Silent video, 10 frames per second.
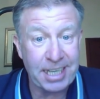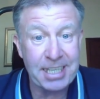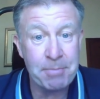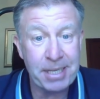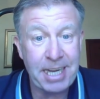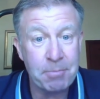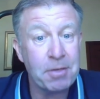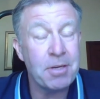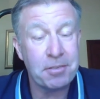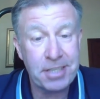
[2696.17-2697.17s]
It then became
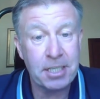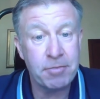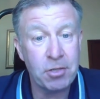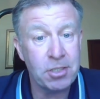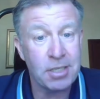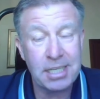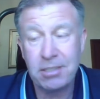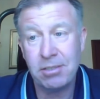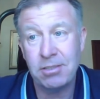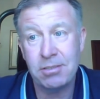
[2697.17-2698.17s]
a thing of honour. I
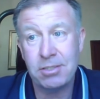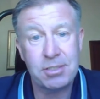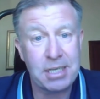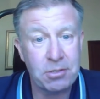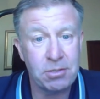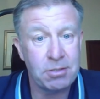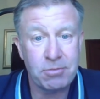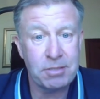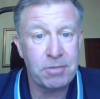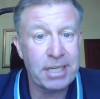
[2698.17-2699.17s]
couldn't
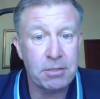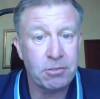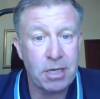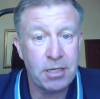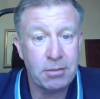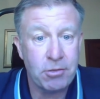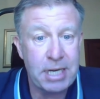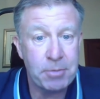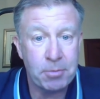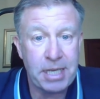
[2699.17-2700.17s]
ring up
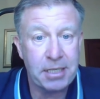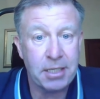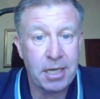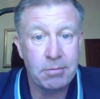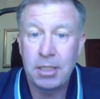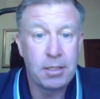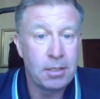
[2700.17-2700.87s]
Graham up then and go,